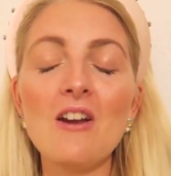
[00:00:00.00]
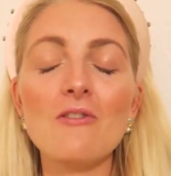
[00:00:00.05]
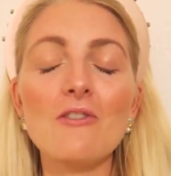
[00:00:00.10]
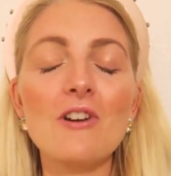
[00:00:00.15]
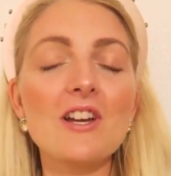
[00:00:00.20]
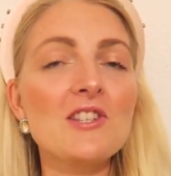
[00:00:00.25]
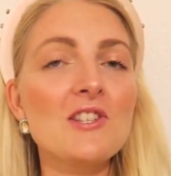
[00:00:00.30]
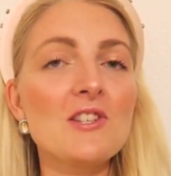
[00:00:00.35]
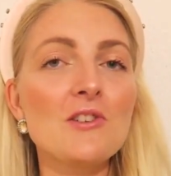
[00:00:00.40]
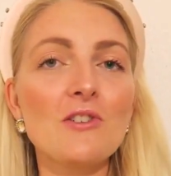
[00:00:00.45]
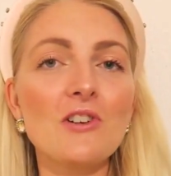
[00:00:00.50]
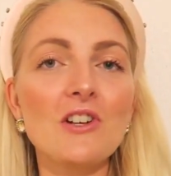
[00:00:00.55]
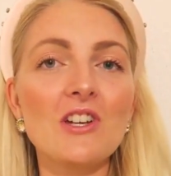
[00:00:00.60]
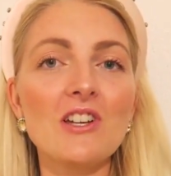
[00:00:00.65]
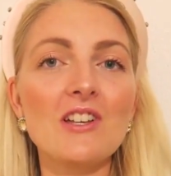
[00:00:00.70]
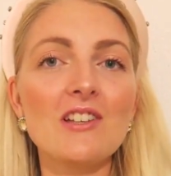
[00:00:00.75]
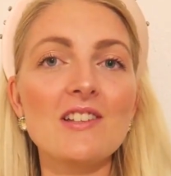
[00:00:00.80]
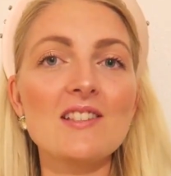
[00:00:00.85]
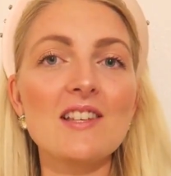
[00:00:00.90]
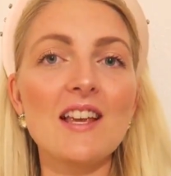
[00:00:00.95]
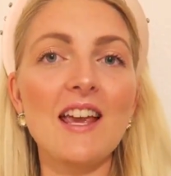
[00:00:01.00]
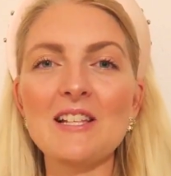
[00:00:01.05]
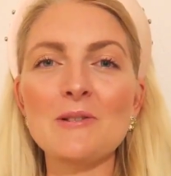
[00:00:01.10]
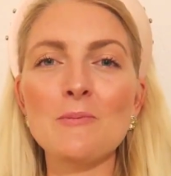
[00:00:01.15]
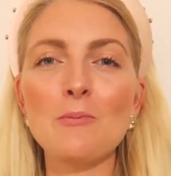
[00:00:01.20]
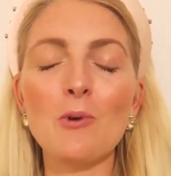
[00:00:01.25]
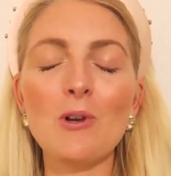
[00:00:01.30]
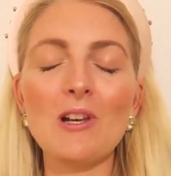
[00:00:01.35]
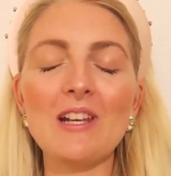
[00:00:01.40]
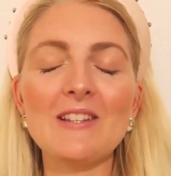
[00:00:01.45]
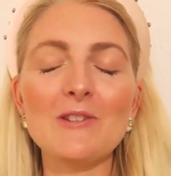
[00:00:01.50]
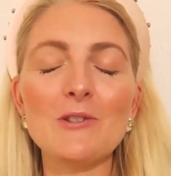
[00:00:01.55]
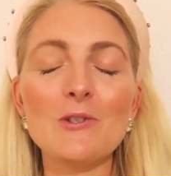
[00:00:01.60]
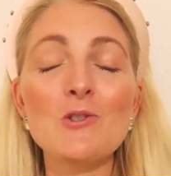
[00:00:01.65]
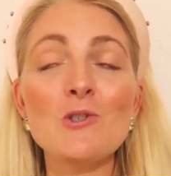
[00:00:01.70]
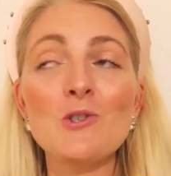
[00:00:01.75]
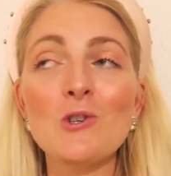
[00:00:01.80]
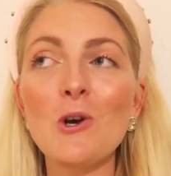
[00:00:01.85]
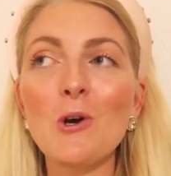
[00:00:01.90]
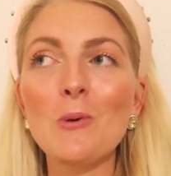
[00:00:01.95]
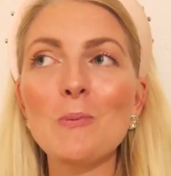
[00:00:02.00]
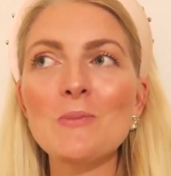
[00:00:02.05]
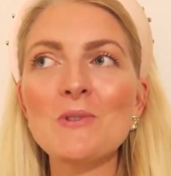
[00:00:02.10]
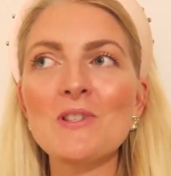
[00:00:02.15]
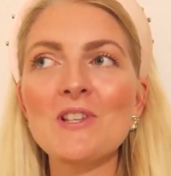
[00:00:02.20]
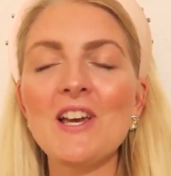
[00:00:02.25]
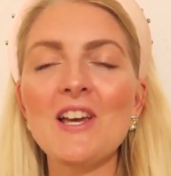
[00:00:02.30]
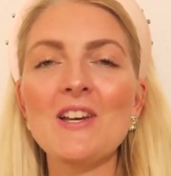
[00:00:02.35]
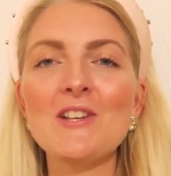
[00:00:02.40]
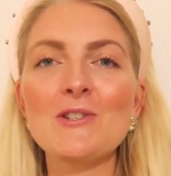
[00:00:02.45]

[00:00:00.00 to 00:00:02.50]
restaurants and small little shops,